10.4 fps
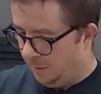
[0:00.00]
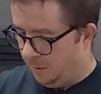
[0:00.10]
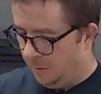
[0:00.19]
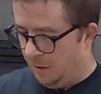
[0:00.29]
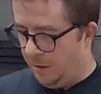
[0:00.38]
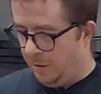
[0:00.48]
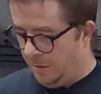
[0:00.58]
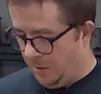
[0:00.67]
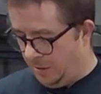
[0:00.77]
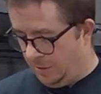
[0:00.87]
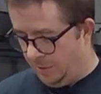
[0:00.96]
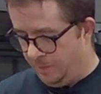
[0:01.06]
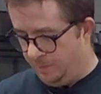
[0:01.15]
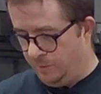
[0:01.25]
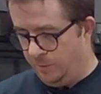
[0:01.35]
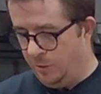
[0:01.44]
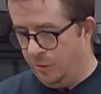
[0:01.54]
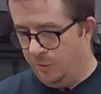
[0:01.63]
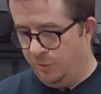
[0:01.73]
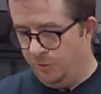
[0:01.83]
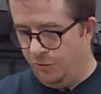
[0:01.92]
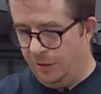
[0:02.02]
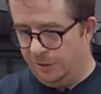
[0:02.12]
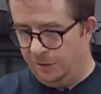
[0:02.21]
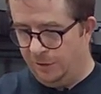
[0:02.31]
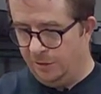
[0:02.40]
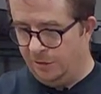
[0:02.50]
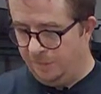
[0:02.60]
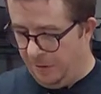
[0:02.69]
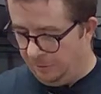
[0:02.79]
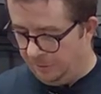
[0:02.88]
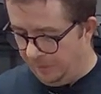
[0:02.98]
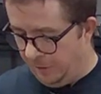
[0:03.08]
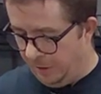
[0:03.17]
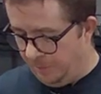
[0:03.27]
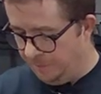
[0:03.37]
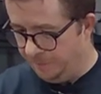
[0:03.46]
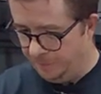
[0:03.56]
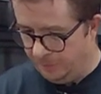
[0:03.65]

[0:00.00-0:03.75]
Just on a low heat with really just looking to melt it really.